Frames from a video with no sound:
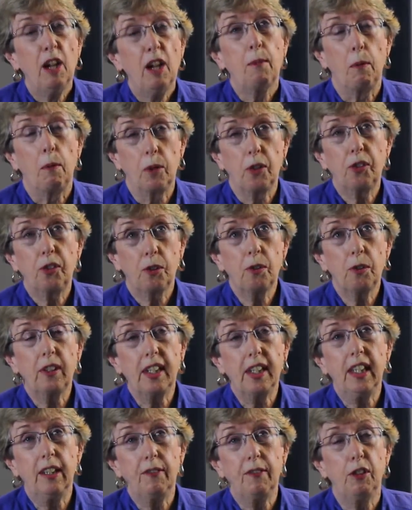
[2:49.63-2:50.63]
But we'll
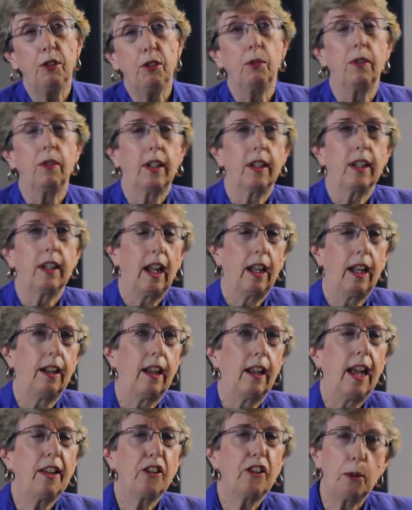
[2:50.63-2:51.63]
certainly give you an
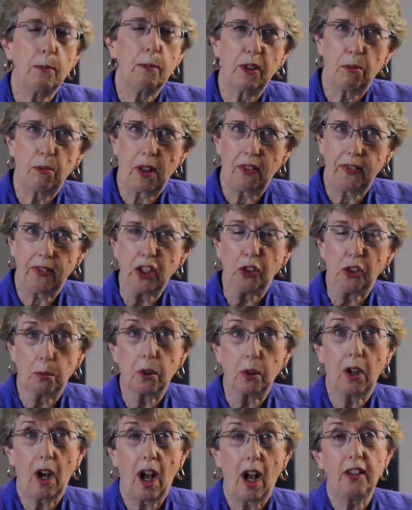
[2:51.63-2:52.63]
estimate of what things
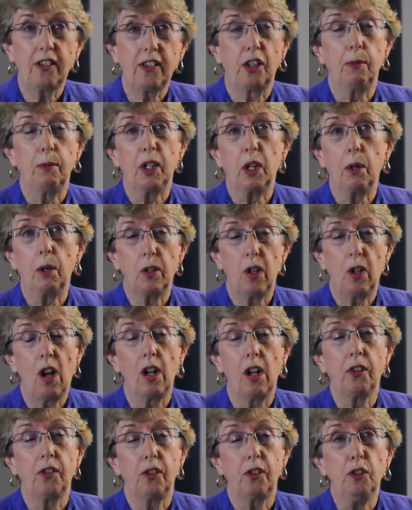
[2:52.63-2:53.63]
will cost as we go
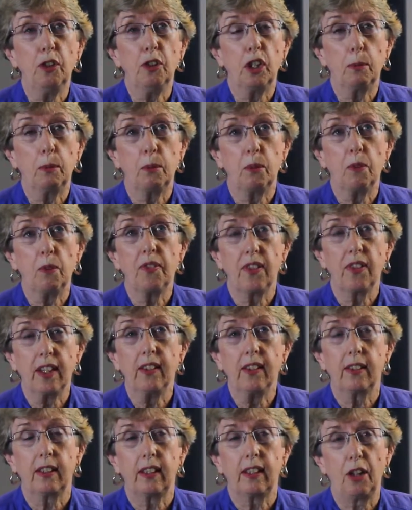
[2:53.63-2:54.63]
along, so you can improve
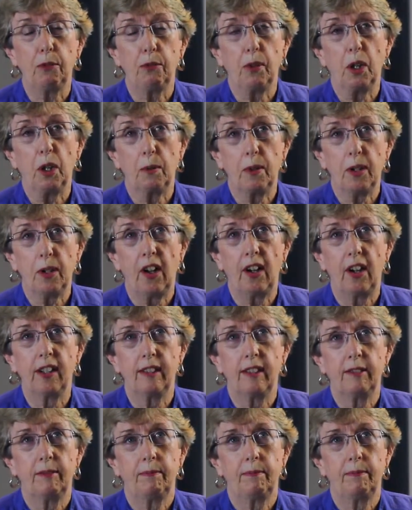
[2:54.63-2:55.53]
things as we go along.